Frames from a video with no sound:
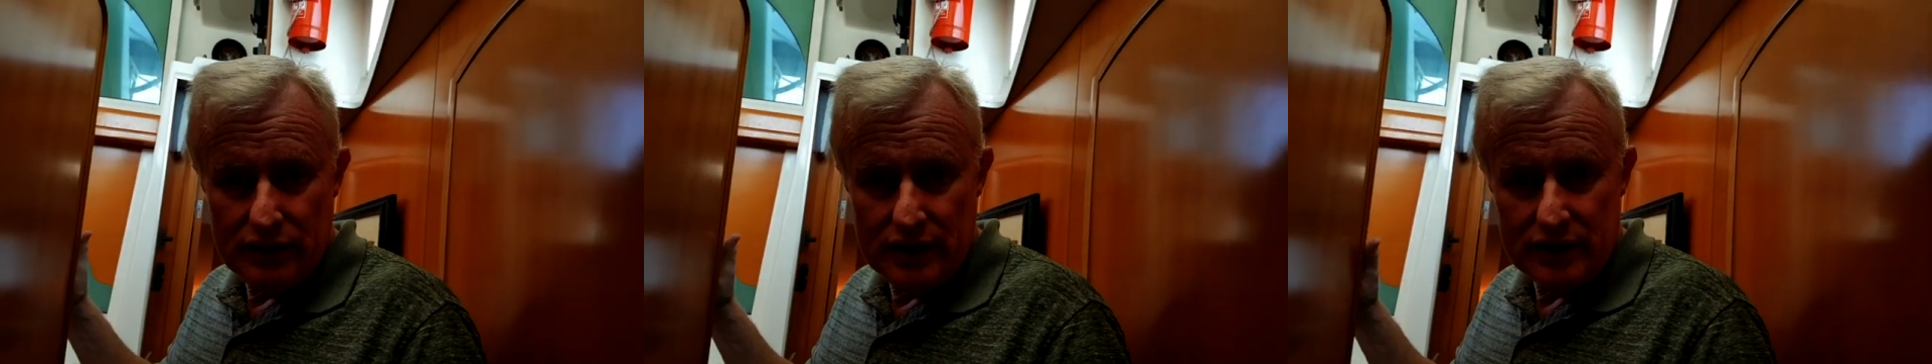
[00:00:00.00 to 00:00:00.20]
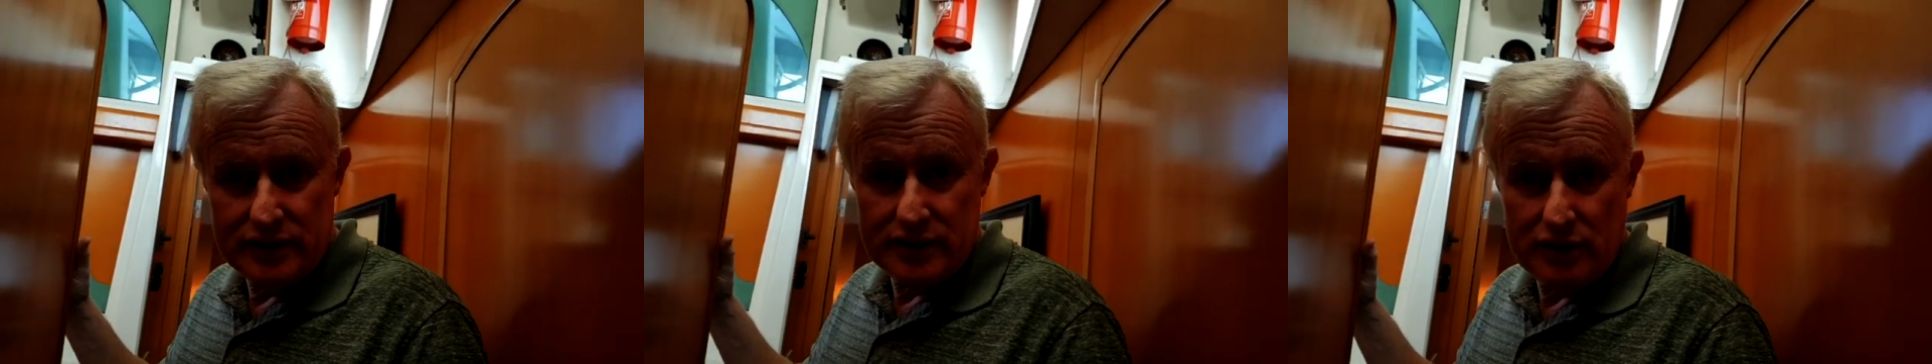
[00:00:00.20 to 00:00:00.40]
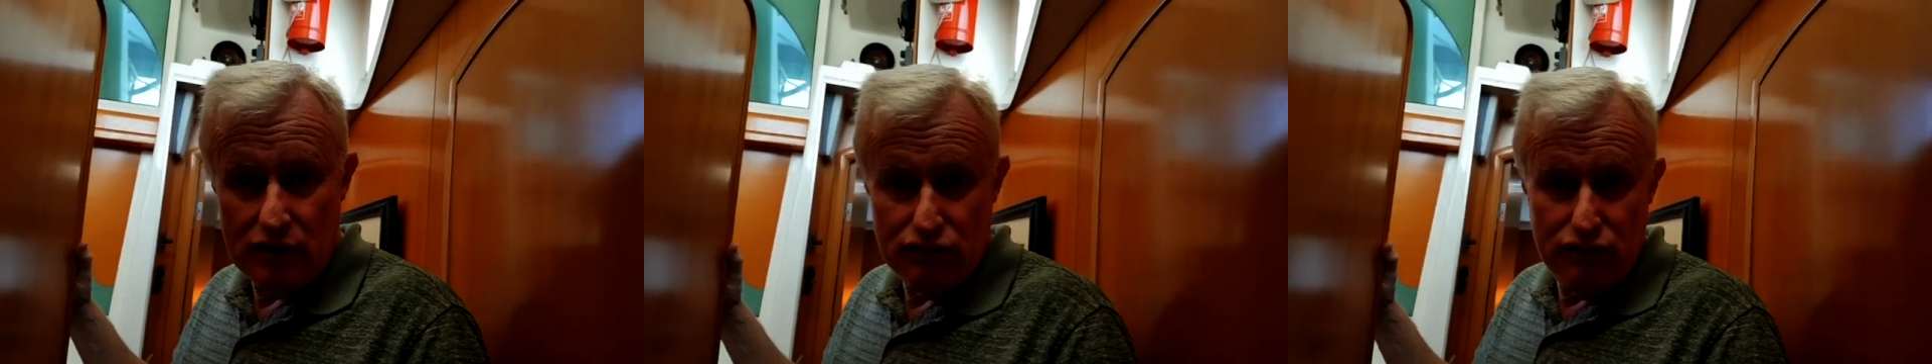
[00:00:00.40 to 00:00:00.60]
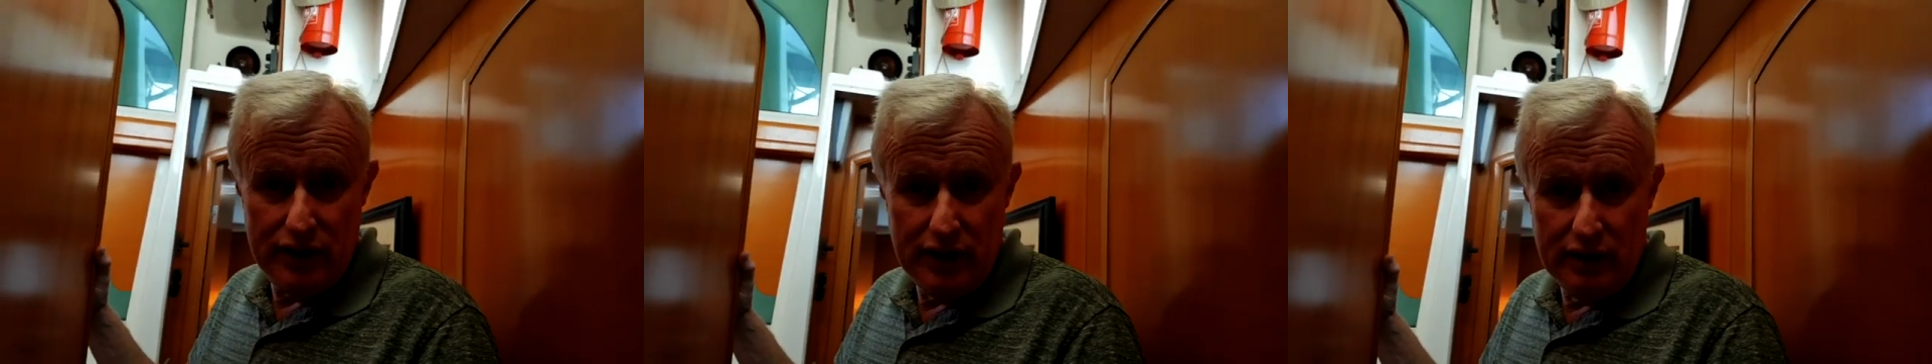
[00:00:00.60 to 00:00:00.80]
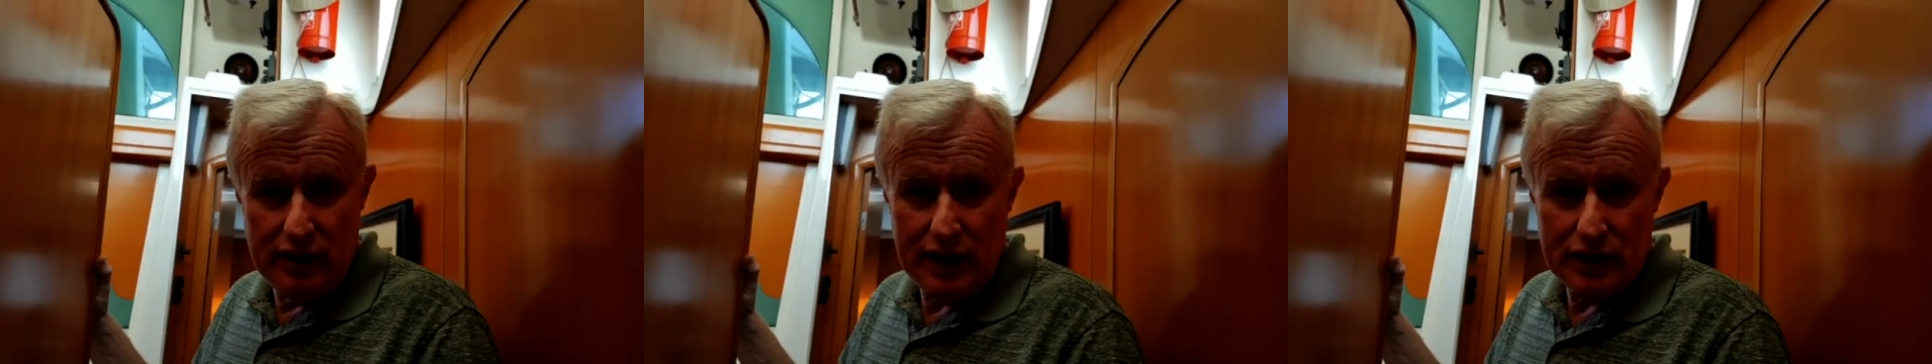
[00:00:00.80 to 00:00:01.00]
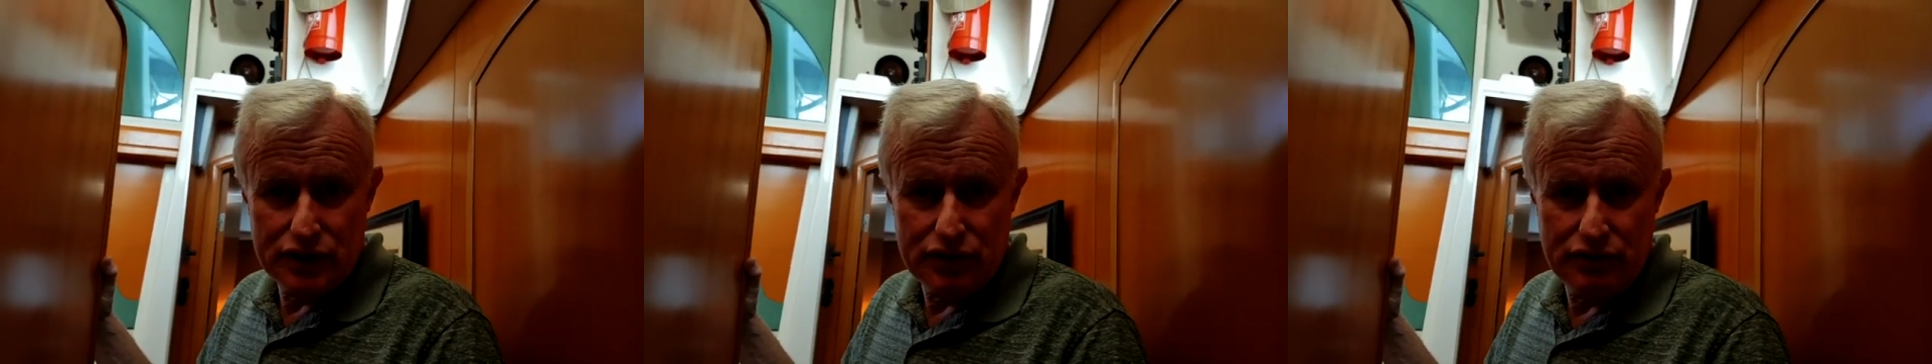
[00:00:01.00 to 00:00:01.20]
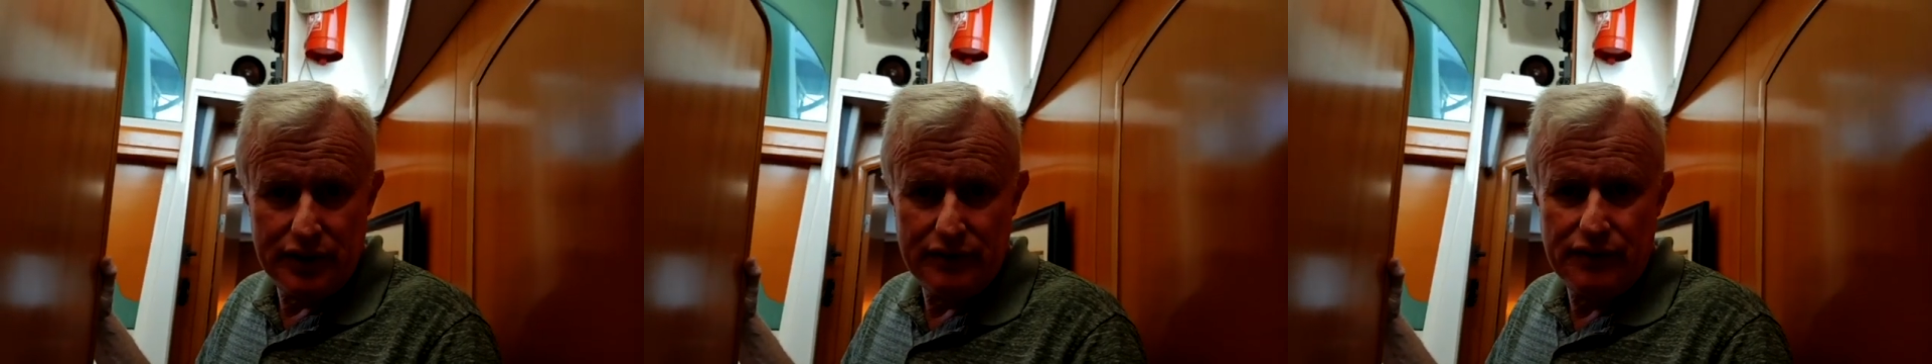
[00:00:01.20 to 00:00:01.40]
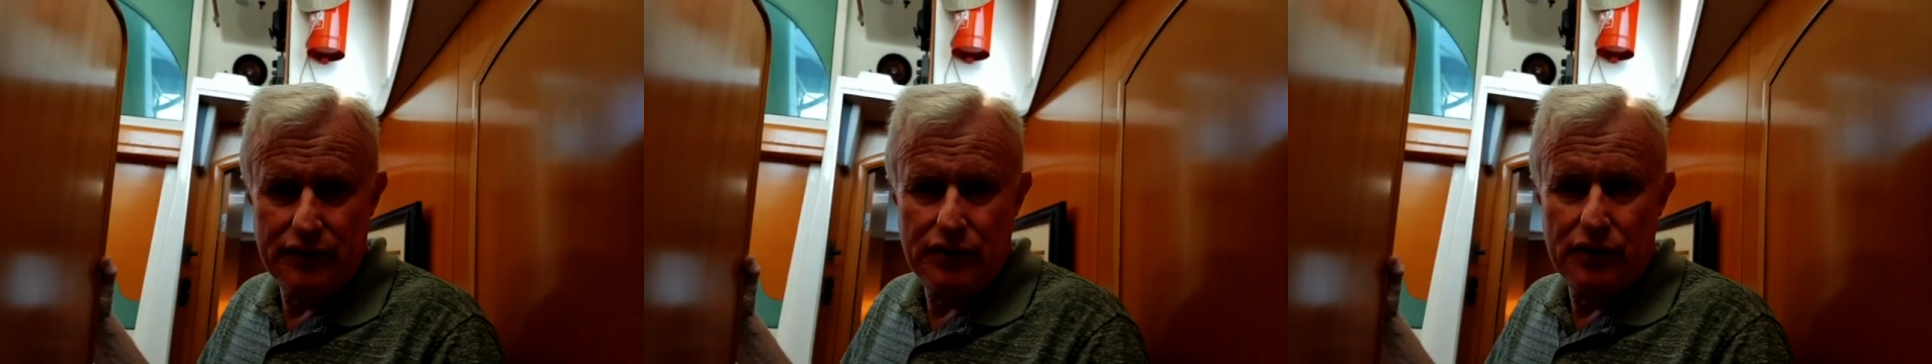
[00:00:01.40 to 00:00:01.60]
that's a real
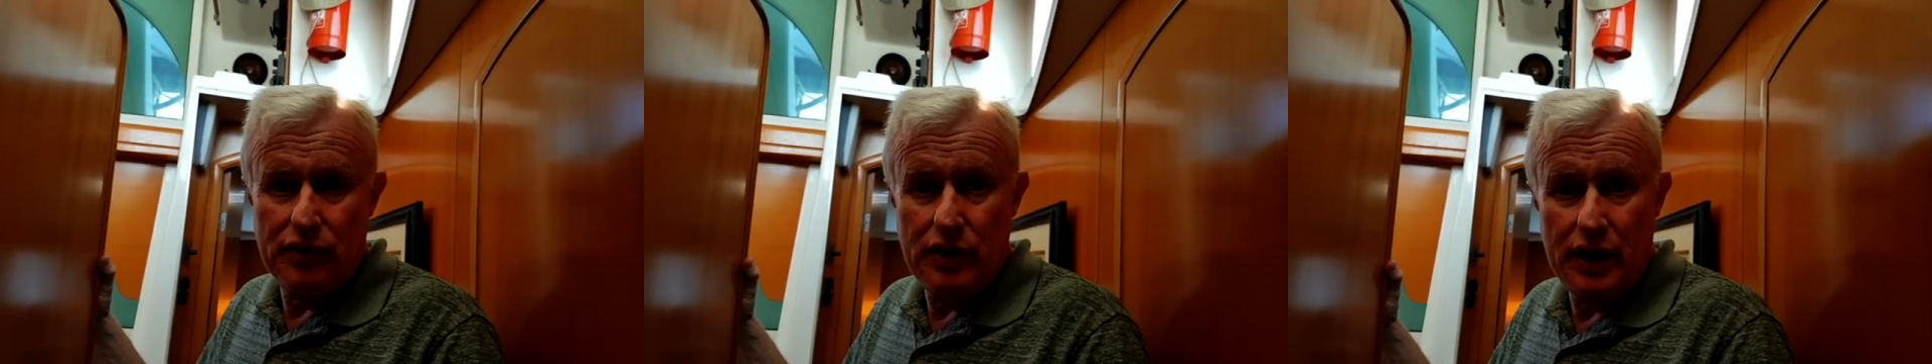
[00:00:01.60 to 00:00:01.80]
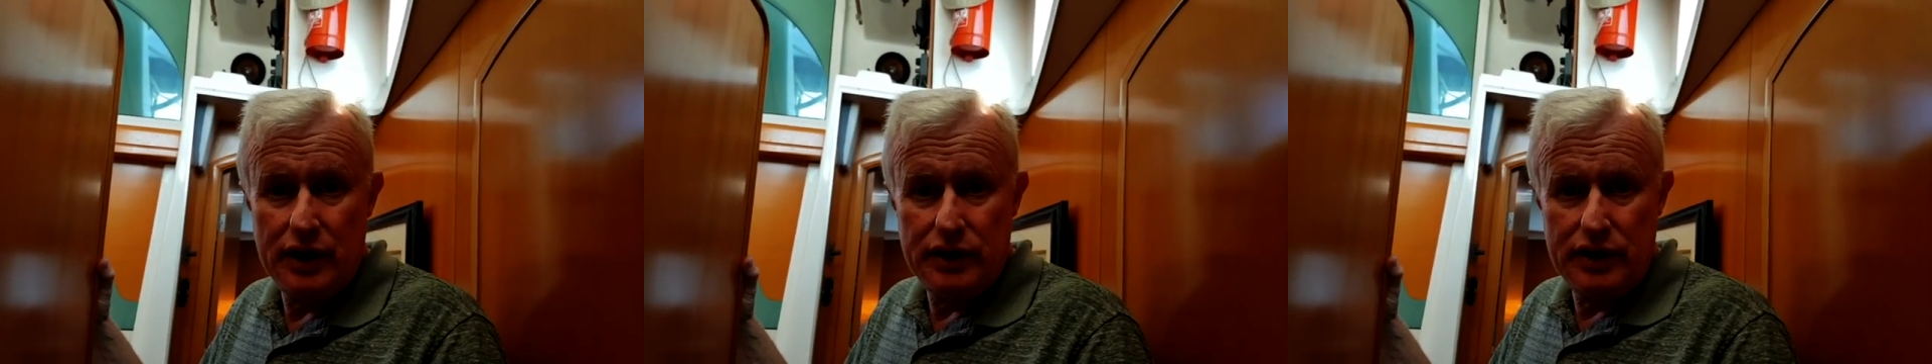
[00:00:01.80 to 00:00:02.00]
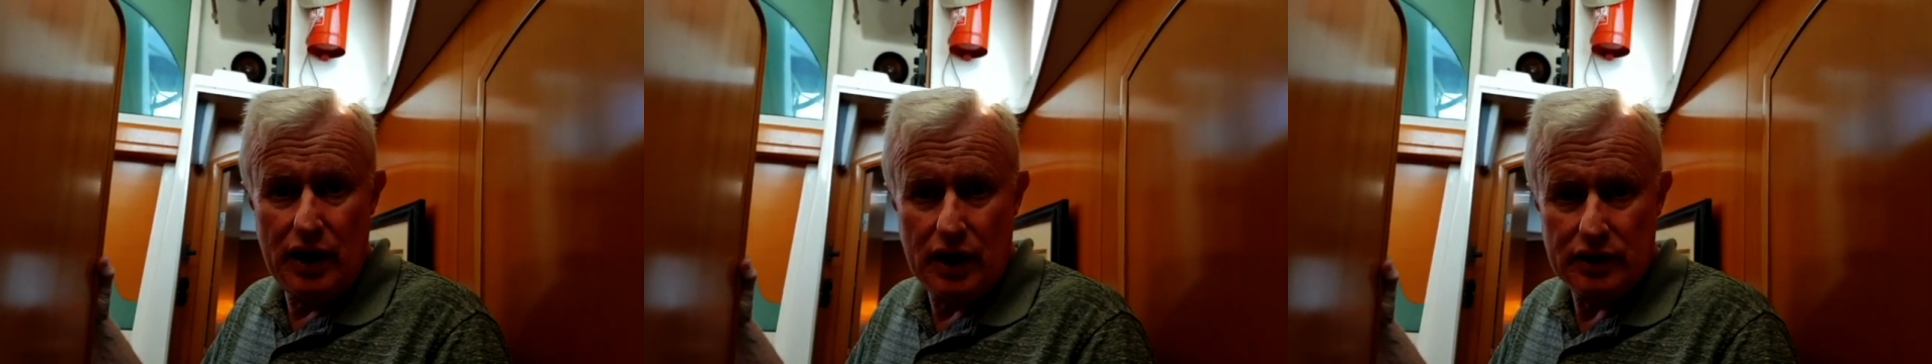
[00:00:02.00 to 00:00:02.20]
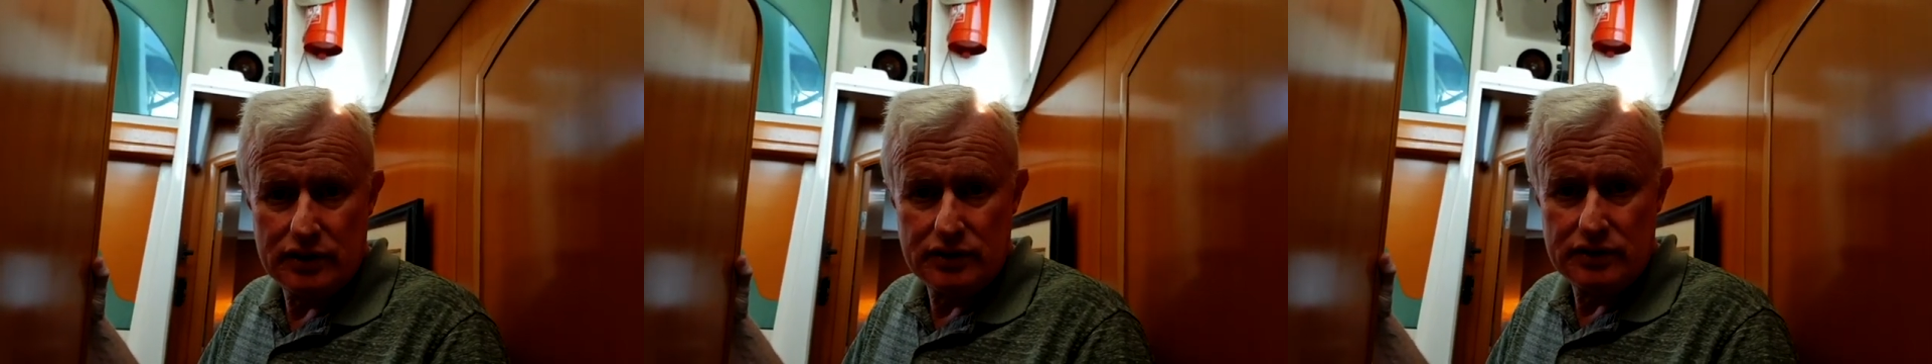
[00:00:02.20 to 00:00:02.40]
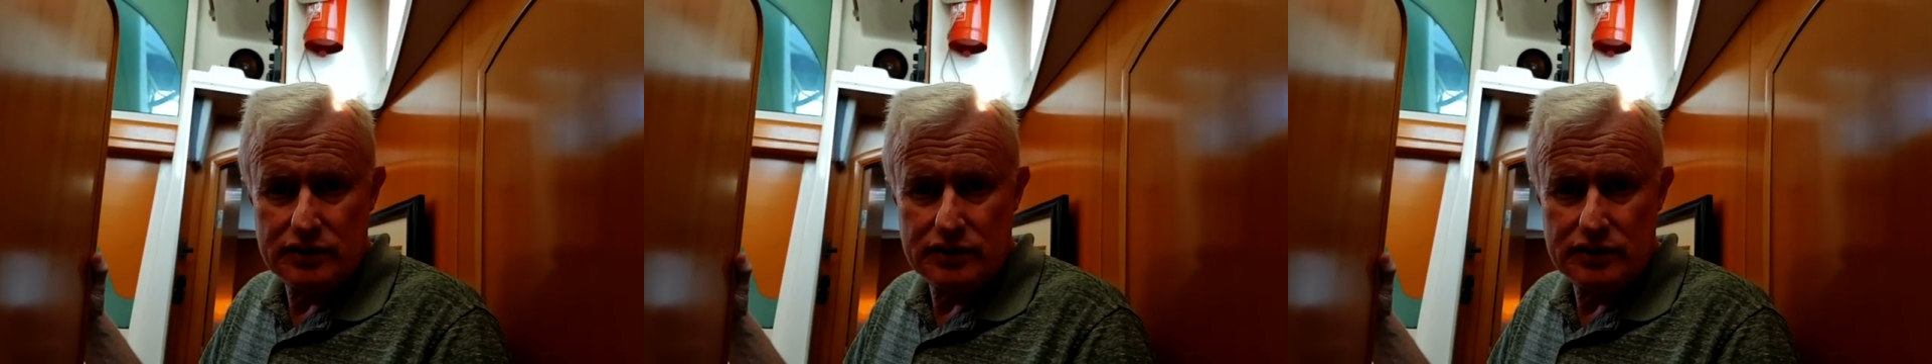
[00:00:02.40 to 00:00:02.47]
luxury for a yacht.